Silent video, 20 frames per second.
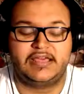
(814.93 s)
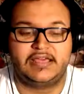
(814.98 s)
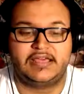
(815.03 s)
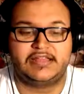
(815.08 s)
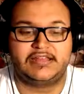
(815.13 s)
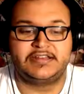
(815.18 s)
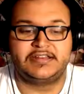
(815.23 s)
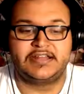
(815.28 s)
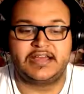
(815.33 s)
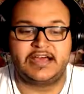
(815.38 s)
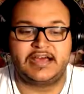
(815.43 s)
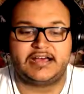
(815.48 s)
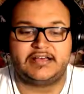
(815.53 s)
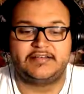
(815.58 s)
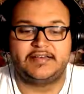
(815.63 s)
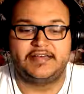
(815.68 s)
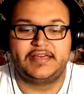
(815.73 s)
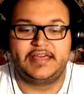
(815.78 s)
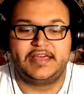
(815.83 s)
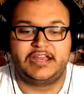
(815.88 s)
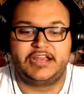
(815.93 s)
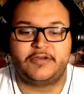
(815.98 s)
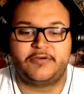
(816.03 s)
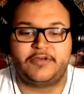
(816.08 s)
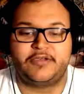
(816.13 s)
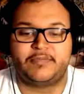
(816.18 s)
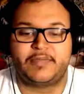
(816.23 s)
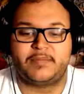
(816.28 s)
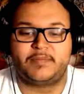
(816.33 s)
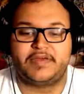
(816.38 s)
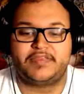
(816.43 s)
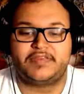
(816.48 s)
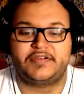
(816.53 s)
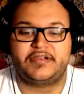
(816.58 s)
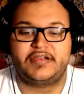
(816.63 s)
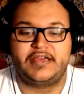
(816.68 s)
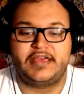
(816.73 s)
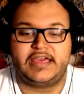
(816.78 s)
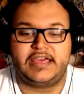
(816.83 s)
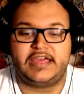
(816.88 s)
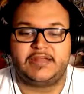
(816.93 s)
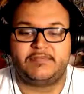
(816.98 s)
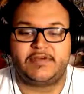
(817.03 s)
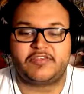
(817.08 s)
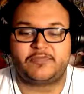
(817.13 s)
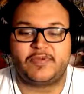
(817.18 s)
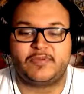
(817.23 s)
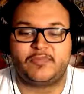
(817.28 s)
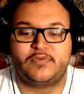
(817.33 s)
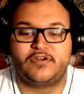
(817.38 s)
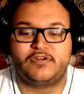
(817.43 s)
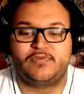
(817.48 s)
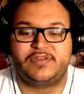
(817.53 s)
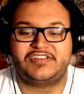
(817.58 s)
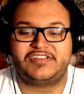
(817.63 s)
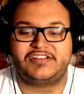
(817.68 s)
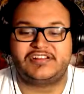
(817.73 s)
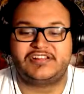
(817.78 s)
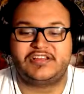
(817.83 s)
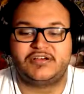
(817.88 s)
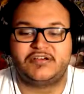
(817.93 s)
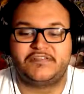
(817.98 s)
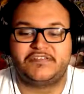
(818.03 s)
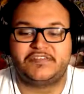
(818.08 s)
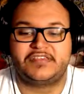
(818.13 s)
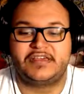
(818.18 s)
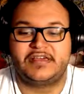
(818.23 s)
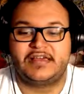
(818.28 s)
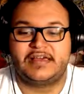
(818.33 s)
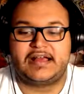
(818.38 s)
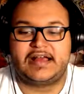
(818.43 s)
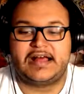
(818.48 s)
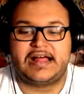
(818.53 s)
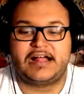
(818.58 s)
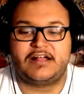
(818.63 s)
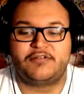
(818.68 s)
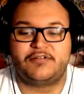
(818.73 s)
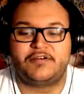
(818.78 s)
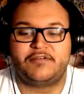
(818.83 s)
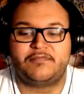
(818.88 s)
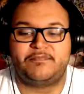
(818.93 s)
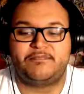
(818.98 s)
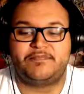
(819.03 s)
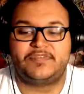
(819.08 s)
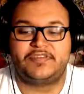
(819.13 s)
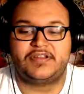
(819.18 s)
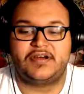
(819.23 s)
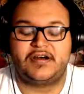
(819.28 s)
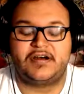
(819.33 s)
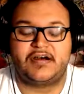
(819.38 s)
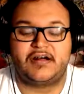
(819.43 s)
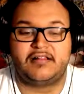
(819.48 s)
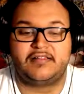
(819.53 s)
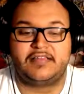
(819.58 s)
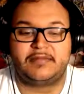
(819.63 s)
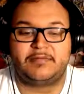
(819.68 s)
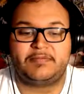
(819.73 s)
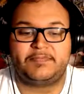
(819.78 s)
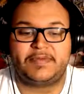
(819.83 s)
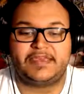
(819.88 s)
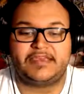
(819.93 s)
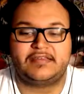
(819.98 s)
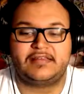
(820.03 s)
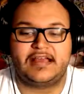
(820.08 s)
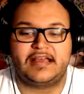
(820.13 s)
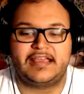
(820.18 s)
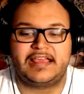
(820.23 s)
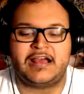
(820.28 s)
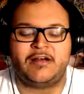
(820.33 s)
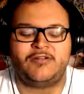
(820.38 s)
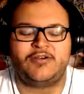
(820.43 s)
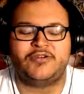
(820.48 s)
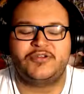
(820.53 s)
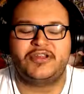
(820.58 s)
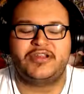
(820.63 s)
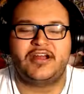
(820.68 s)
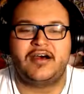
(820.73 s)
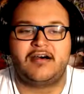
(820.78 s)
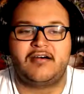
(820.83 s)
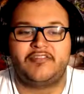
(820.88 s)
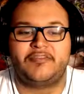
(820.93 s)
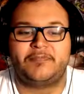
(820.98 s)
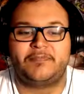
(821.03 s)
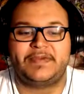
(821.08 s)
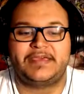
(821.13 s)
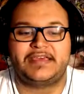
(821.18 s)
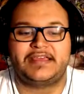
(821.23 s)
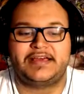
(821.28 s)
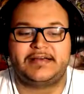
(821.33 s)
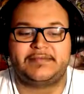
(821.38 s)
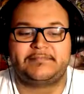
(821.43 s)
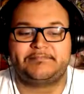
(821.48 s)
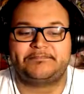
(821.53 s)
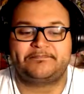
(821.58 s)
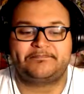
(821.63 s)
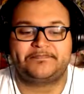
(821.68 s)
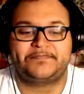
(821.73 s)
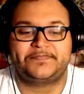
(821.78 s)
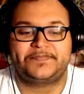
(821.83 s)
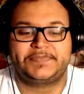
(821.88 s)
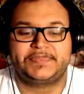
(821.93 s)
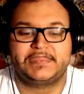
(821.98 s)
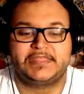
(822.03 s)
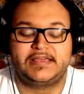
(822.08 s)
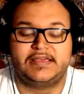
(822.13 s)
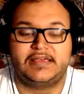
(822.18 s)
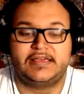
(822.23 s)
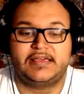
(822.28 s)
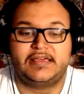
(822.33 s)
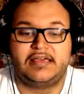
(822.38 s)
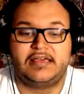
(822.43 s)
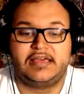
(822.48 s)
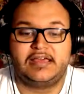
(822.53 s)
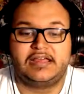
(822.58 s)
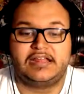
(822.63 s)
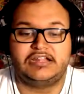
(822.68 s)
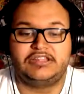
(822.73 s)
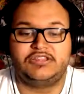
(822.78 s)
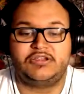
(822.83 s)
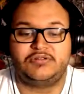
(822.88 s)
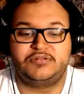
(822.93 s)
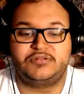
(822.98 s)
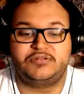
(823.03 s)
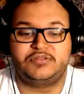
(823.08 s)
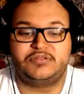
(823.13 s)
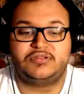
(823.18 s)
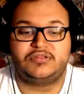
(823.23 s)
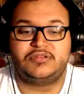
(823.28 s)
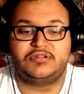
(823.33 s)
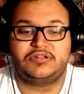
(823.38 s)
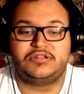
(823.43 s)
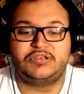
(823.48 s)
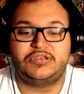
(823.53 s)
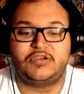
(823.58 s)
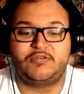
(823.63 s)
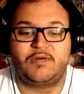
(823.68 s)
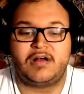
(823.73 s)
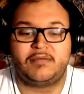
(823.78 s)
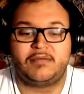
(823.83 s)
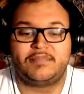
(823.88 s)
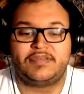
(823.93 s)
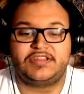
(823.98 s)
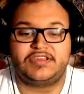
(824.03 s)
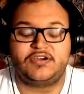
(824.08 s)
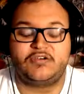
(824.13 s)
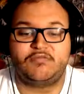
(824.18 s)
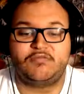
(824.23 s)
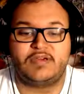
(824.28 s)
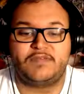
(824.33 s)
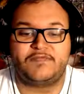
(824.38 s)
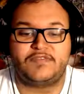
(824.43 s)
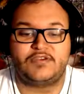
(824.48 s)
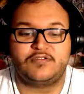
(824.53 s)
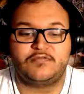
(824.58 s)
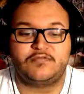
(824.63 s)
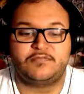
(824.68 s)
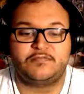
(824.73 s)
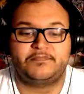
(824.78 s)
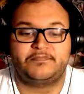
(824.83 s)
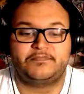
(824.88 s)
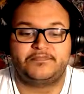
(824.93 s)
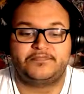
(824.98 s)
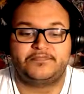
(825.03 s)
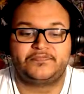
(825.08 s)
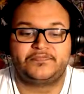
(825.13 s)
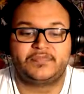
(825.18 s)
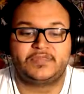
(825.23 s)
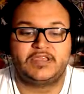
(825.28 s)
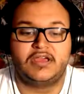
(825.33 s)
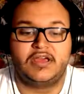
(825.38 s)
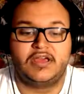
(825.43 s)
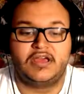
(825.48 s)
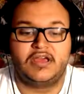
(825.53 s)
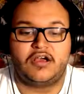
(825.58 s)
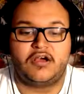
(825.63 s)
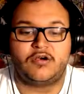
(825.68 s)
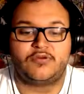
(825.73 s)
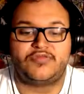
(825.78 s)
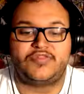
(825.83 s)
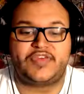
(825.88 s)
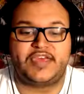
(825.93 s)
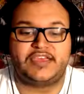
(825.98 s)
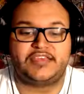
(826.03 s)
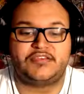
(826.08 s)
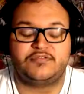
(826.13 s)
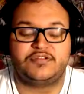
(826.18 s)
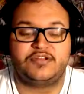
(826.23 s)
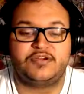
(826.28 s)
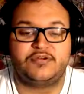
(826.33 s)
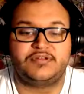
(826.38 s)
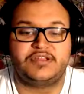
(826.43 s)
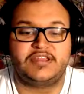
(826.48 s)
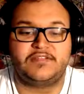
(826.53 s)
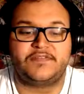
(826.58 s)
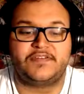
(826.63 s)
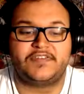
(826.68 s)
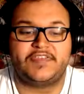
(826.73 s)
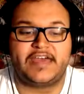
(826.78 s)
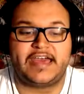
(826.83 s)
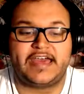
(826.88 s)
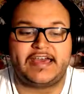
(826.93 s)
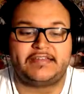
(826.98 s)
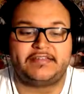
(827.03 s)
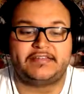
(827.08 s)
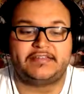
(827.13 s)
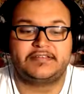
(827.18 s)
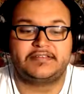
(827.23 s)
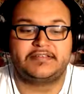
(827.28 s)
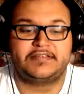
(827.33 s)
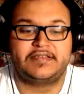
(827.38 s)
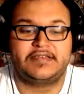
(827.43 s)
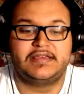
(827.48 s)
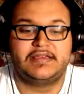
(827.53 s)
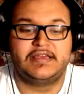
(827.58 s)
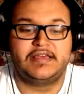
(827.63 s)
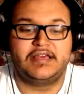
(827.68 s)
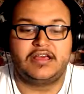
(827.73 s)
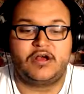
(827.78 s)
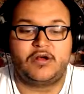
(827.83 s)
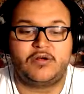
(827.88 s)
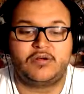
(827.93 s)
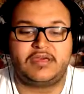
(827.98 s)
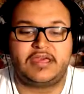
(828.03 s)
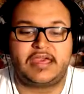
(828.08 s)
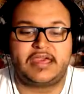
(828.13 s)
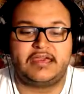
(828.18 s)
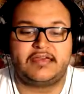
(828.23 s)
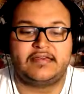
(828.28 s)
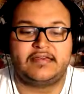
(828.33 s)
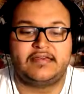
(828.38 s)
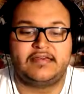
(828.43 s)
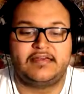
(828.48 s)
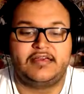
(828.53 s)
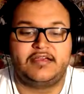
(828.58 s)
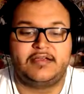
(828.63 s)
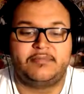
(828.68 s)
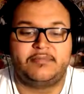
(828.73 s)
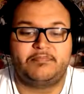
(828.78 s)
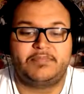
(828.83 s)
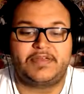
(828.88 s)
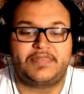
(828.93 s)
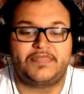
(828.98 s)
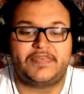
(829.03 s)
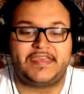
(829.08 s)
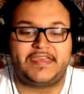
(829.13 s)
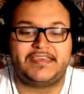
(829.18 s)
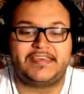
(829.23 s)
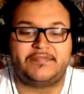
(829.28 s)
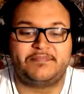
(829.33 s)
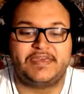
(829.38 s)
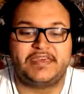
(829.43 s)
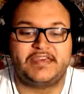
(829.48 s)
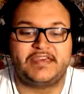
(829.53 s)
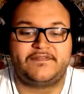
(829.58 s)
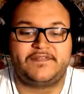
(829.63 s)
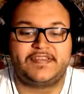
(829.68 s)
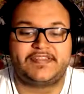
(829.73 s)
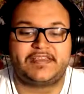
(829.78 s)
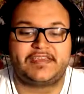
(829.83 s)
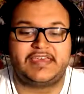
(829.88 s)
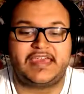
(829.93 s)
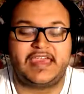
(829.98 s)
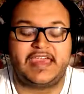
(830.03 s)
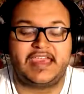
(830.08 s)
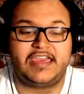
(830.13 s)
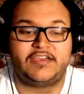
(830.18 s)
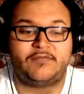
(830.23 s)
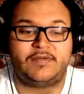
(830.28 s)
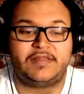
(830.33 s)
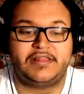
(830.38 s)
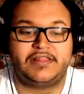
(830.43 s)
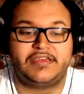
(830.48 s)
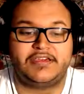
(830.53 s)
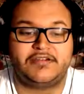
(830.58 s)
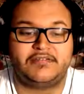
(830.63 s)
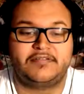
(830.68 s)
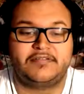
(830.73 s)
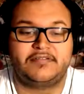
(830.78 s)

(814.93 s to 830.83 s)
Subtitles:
Nah, knowing my mother, it must be more winter clothes. I'll go to the hall to pick it up. Do you want me to go with you? Oh, thank you, no need for that. Okay, but think of me if it's a cake, will you?